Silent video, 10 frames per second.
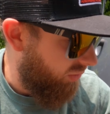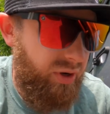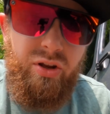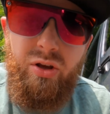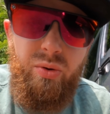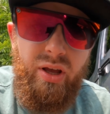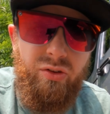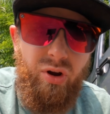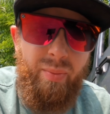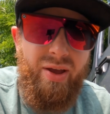wanna do
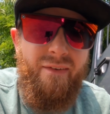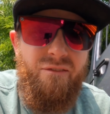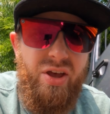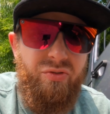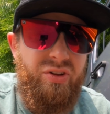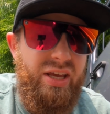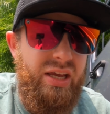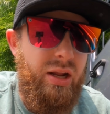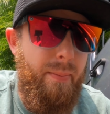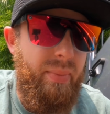is grab a
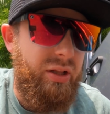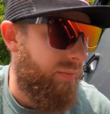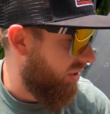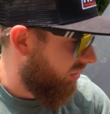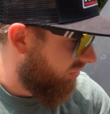15mm